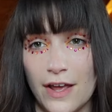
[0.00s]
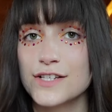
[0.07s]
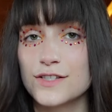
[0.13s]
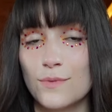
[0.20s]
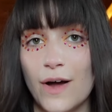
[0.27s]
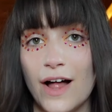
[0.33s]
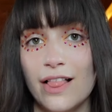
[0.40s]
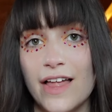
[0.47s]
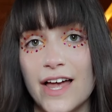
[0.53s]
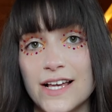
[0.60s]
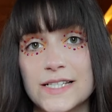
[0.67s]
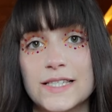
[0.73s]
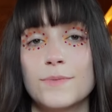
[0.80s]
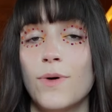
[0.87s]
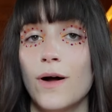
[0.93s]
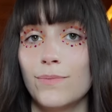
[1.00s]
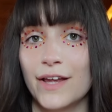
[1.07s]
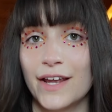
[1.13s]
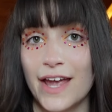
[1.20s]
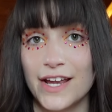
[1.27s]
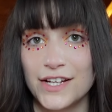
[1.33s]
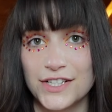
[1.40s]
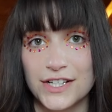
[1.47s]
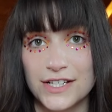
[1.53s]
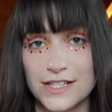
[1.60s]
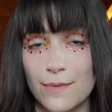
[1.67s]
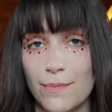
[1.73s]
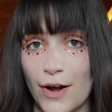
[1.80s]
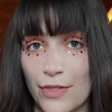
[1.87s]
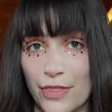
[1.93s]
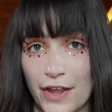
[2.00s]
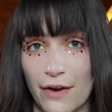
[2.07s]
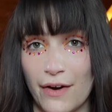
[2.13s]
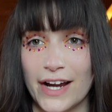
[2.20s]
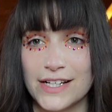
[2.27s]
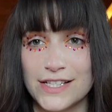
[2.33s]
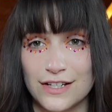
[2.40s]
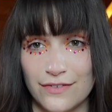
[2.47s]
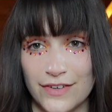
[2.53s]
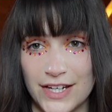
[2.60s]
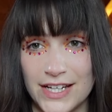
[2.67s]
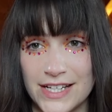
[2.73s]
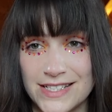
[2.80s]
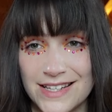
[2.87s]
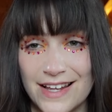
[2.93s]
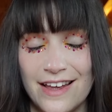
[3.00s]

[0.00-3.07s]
as well as the publications about their activities.